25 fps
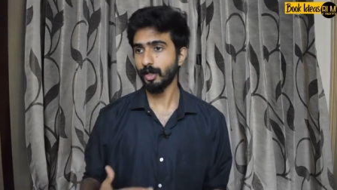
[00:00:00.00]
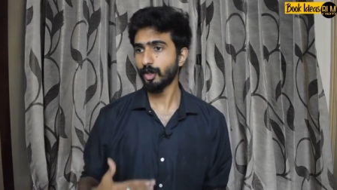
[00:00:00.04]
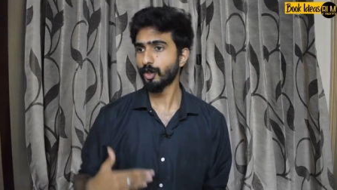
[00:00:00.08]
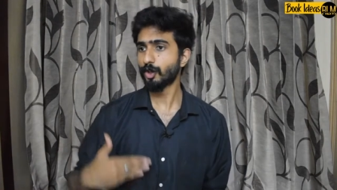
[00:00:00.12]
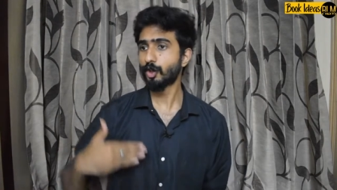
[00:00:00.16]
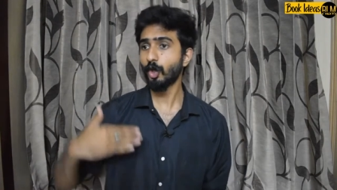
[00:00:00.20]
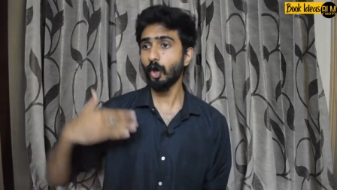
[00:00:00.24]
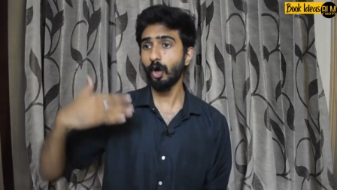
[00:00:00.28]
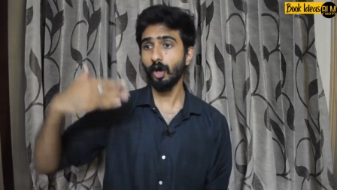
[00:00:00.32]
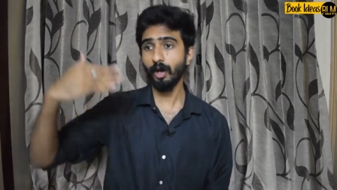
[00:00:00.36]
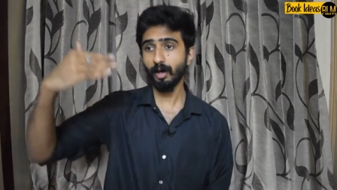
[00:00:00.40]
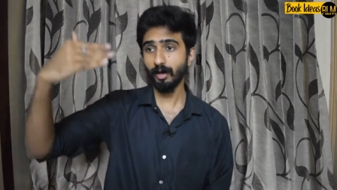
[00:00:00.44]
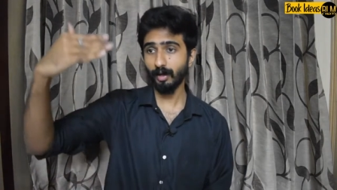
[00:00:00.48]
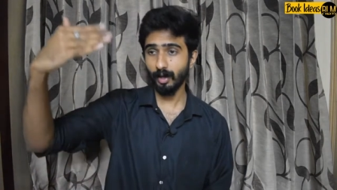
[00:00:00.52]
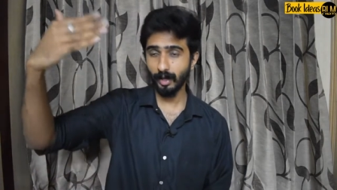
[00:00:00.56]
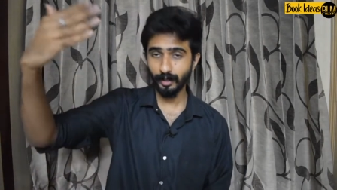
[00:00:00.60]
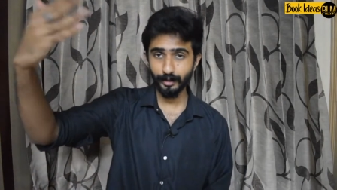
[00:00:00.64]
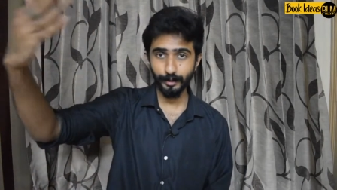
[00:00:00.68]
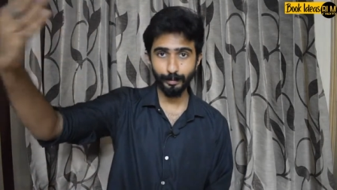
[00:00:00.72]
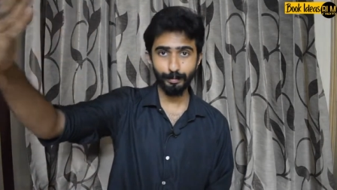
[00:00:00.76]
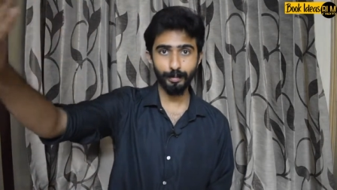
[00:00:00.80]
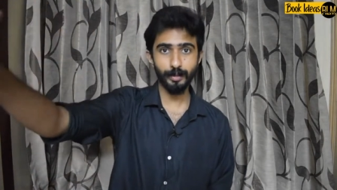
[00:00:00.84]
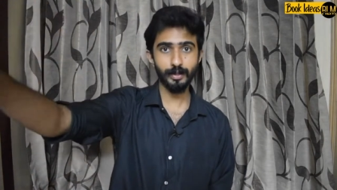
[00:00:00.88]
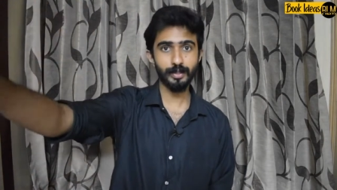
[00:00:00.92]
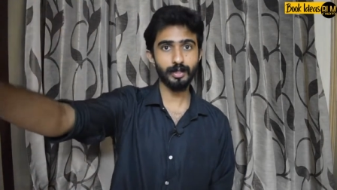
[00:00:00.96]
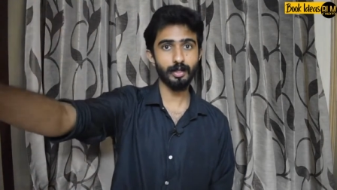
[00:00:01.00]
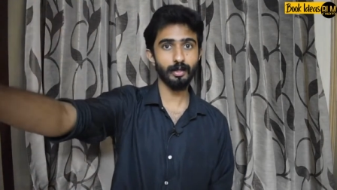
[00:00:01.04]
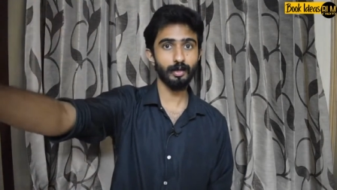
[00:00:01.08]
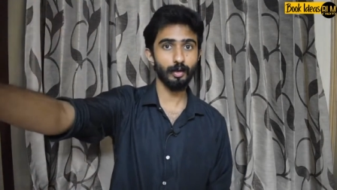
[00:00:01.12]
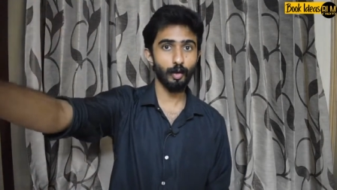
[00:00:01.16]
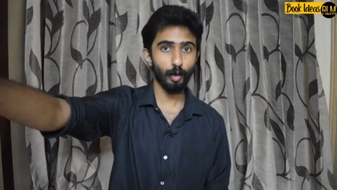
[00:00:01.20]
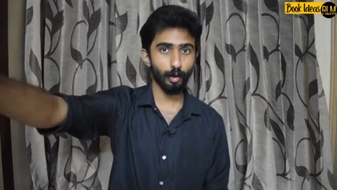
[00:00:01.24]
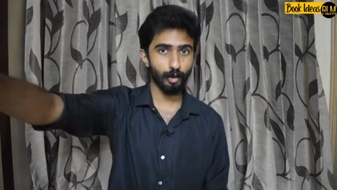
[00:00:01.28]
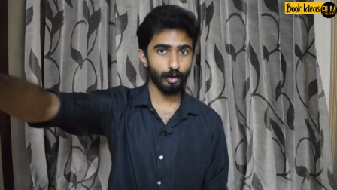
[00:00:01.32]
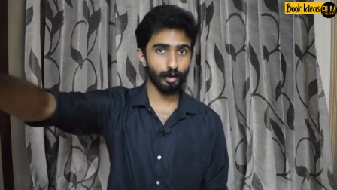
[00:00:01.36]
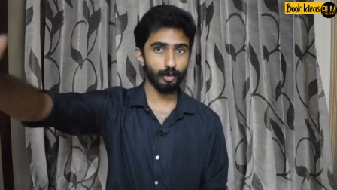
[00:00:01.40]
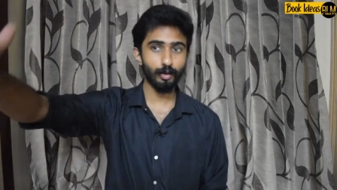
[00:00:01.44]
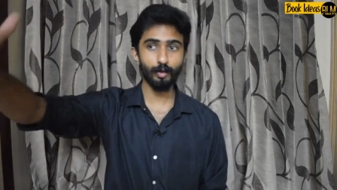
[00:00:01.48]
Sure, other person
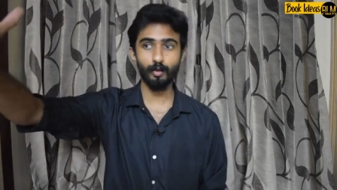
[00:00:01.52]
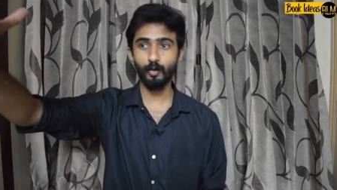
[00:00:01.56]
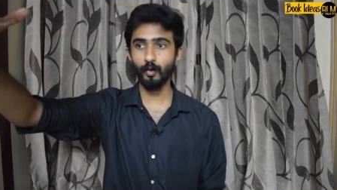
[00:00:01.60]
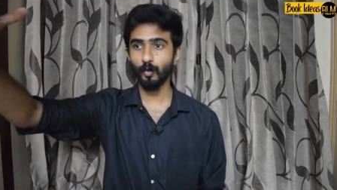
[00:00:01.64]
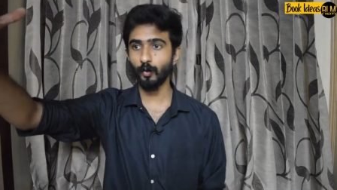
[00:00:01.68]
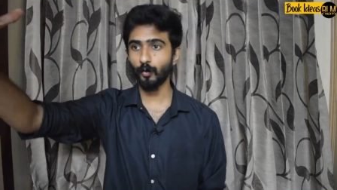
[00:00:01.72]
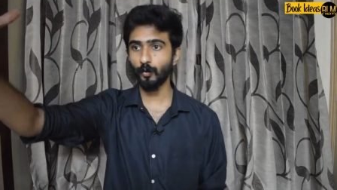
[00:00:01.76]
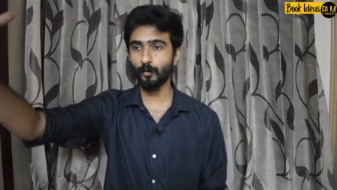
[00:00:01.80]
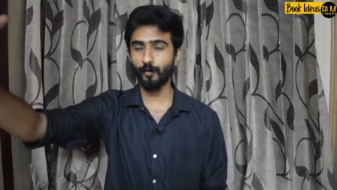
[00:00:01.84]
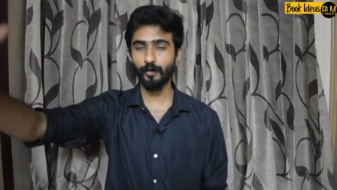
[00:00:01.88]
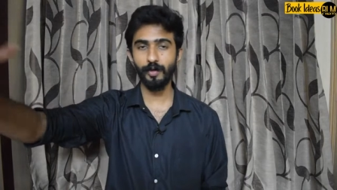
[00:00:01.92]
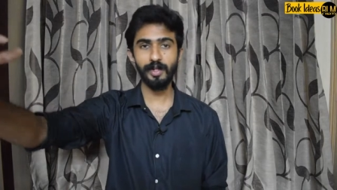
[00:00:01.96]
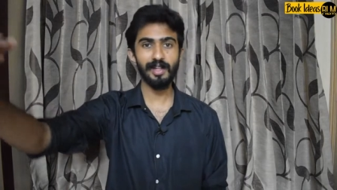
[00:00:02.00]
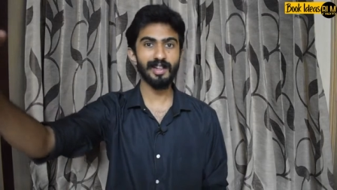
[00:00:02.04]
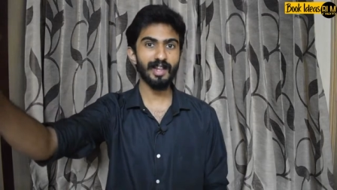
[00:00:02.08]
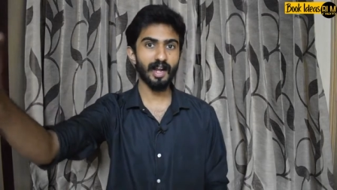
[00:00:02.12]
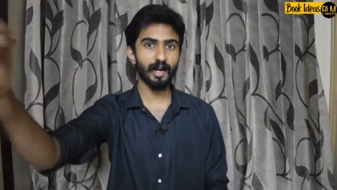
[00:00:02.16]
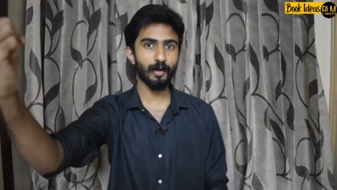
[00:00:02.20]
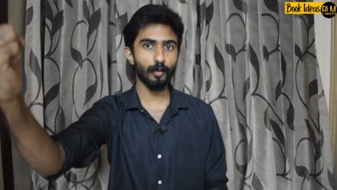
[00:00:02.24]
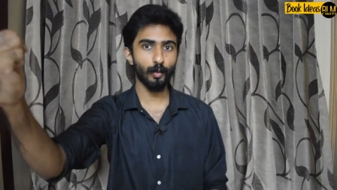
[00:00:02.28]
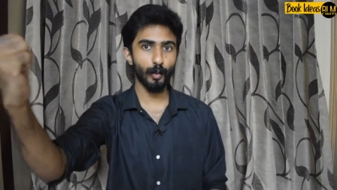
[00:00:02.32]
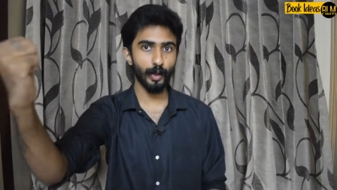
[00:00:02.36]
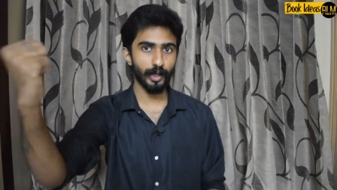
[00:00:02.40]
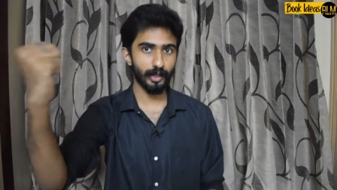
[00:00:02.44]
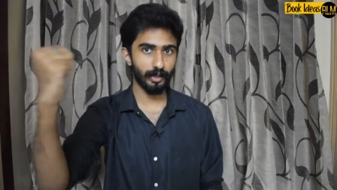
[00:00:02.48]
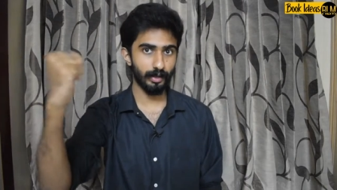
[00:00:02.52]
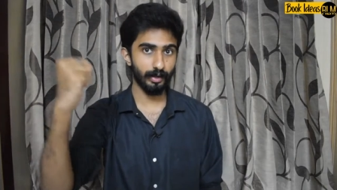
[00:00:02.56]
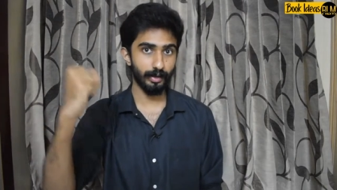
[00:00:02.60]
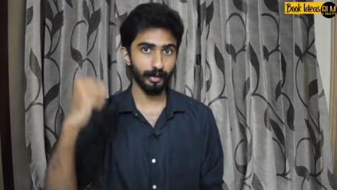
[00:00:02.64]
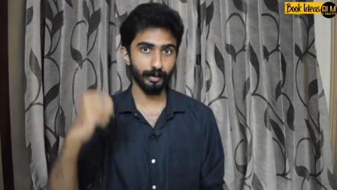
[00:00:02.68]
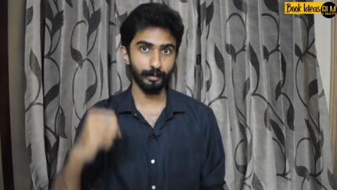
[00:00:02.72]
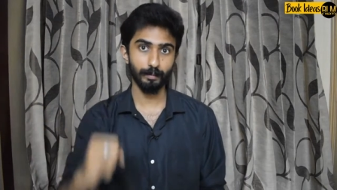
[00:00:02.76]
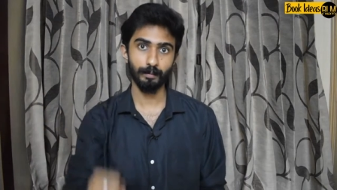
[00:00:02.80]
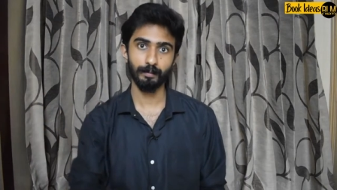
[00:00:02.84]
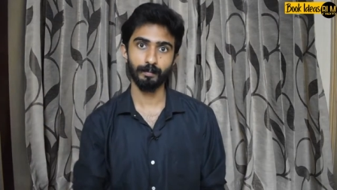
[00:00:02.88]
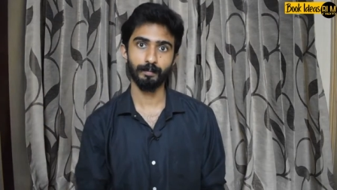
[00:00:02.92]
got to feel that victory.